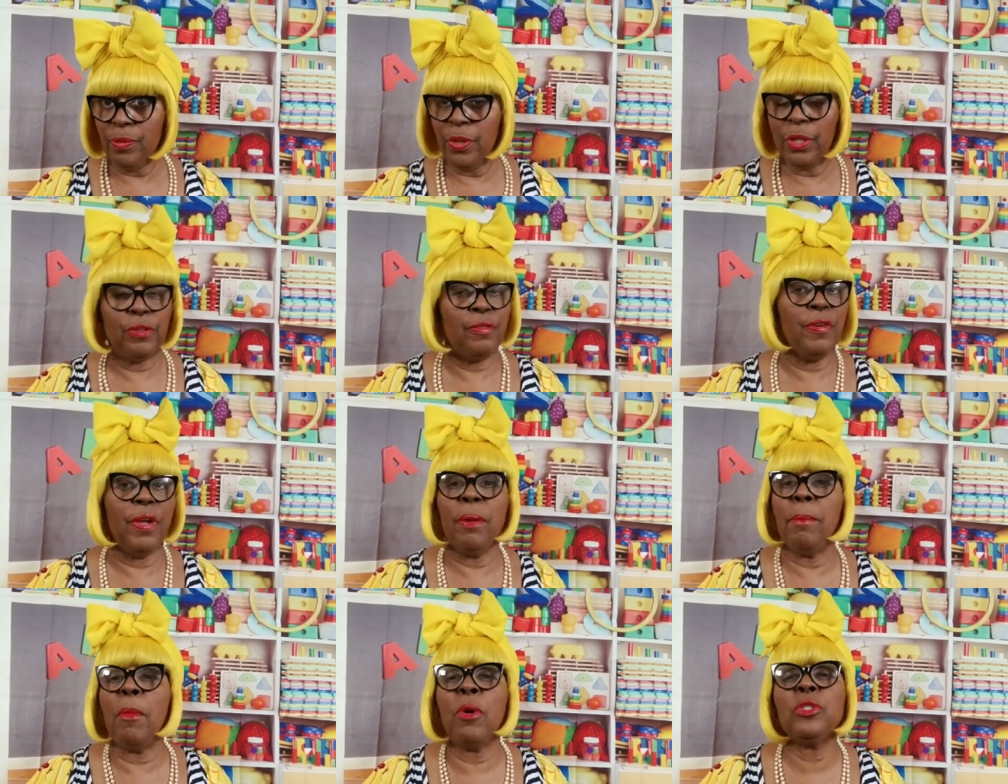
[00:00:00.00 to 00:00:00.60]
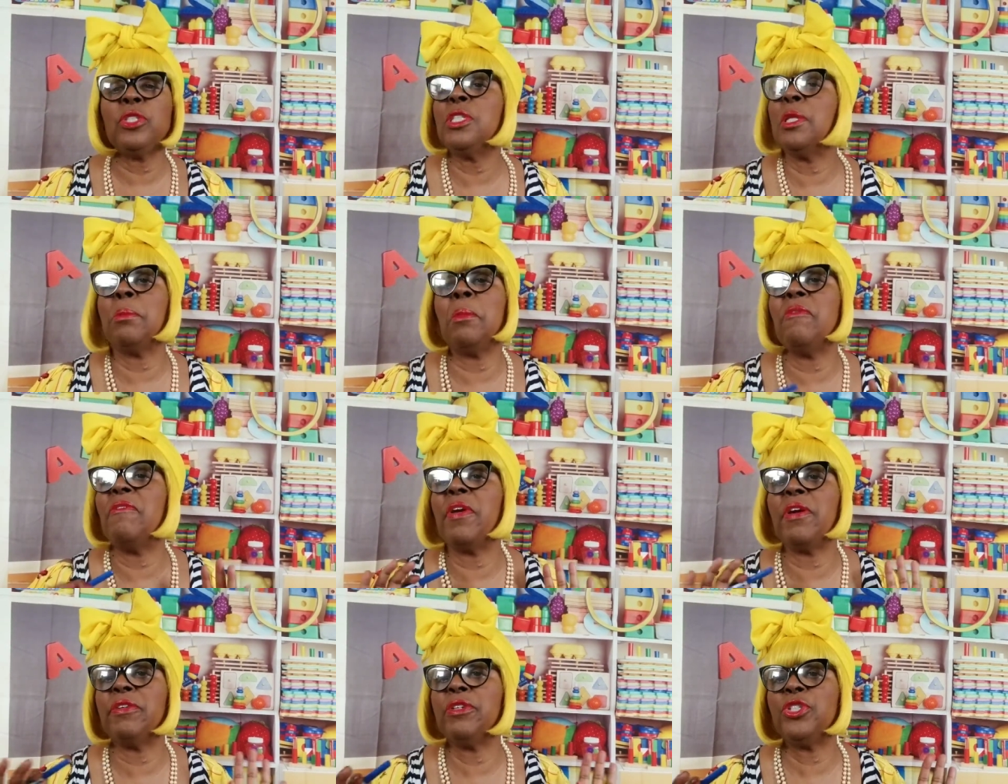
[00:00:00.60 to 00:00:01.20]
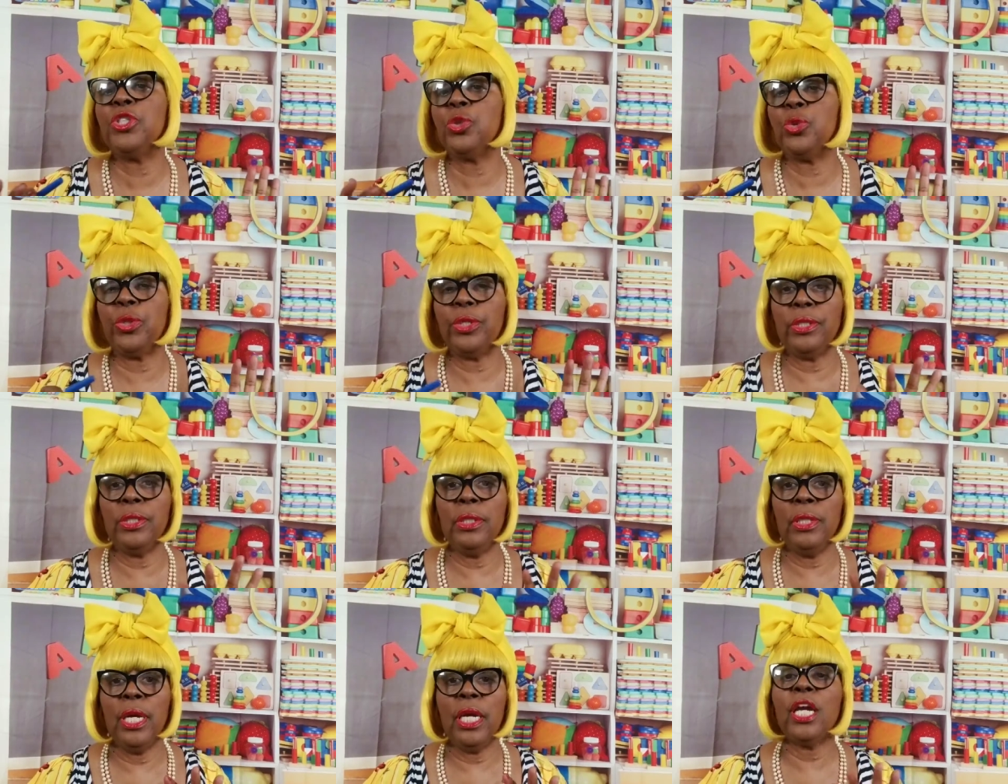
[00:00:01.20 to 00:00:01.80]
They're very, most of them are very short.
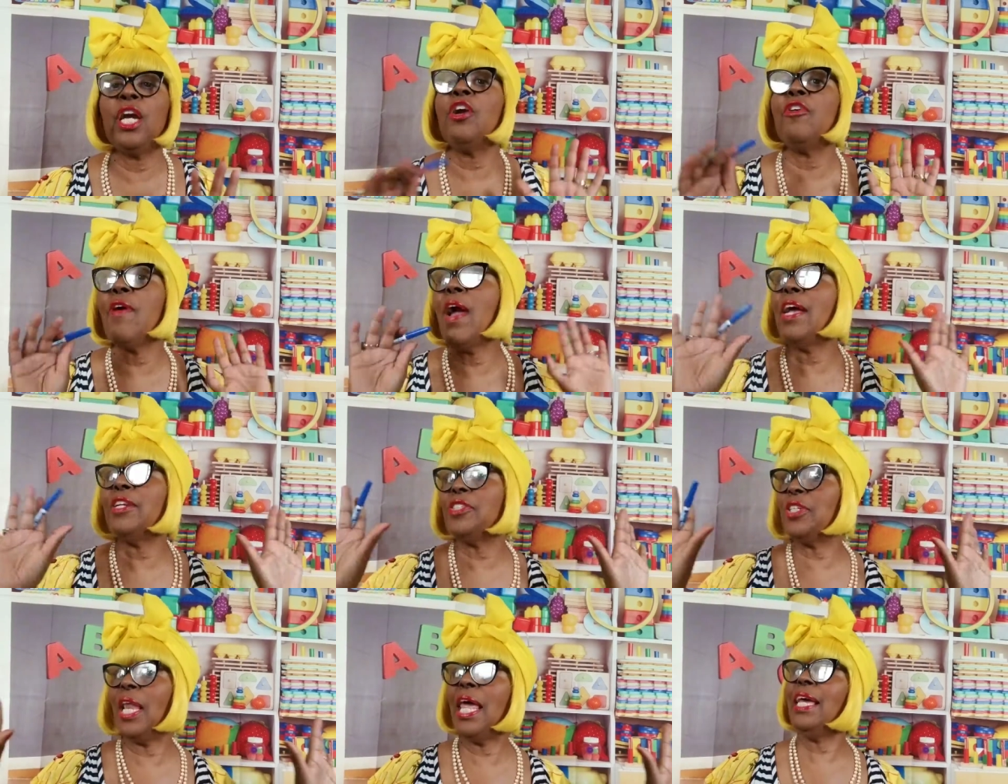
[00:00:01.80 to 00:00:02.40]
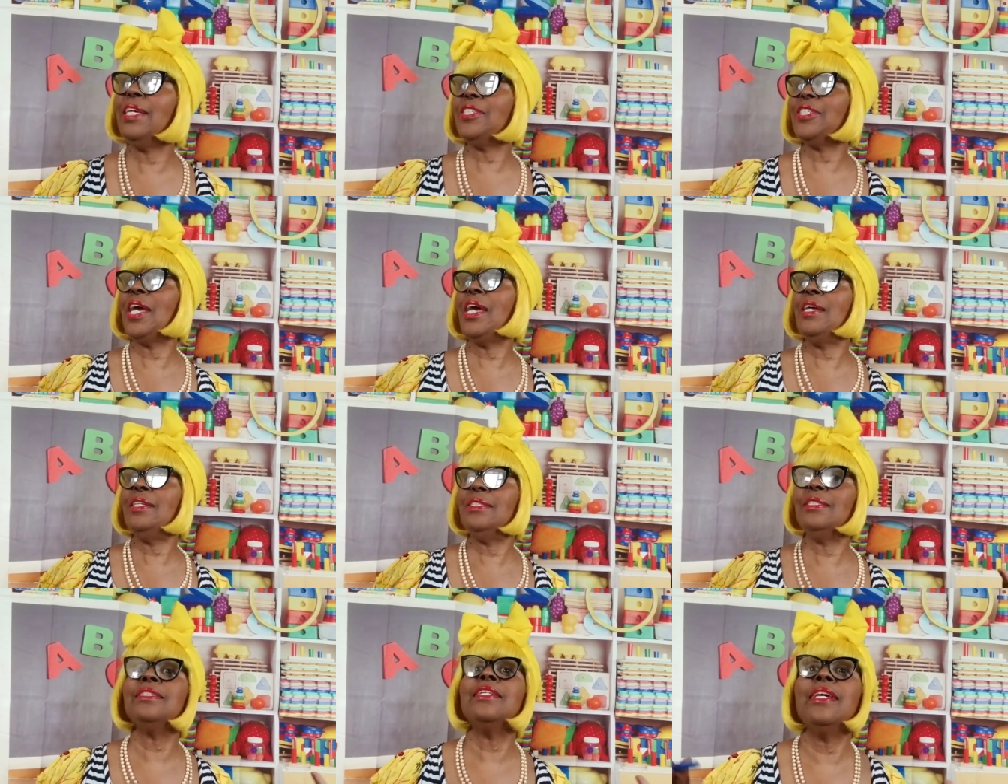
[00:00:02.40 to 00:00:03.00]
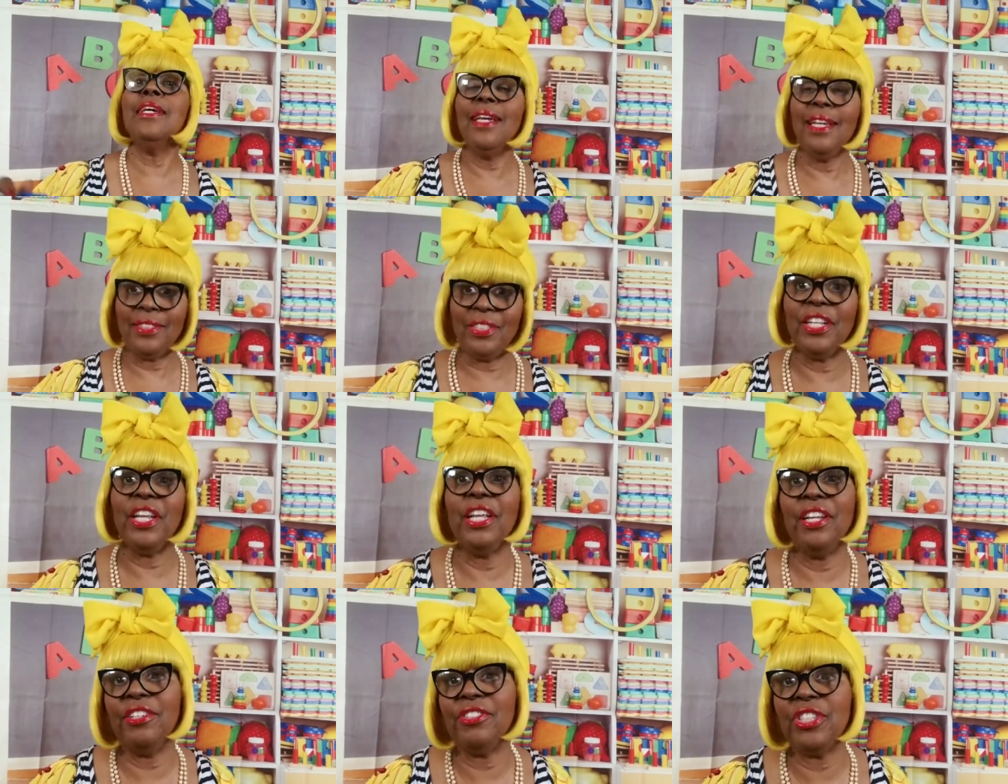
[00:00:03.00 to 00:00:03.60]
Congratulations is
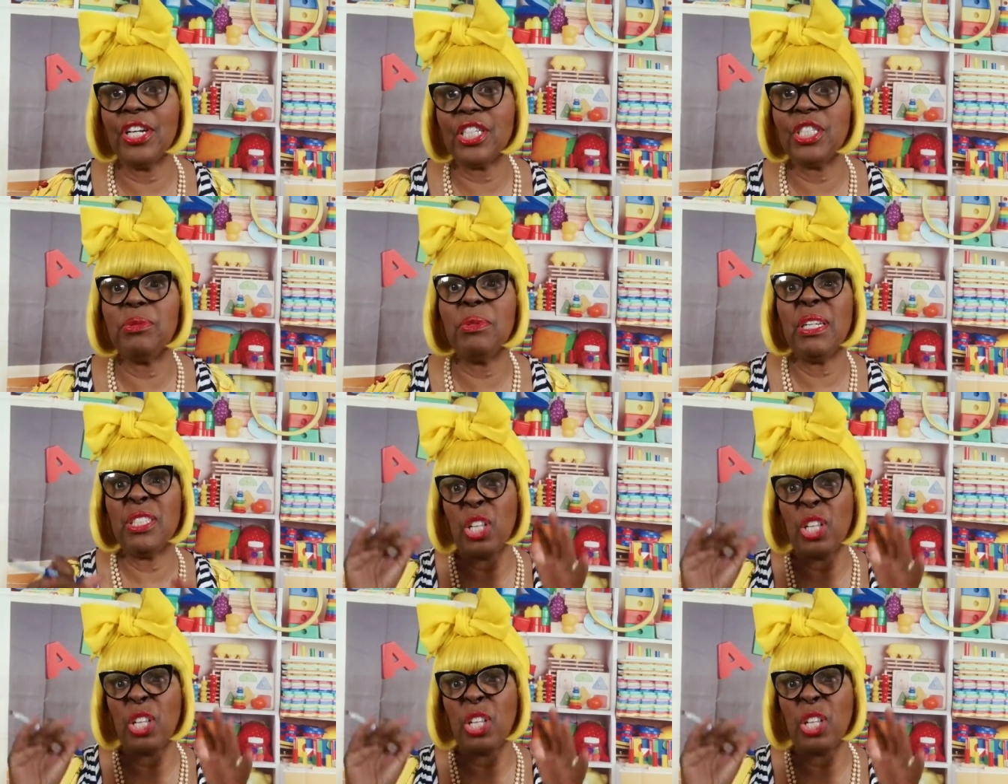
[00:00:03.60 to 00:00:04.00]
an interjection.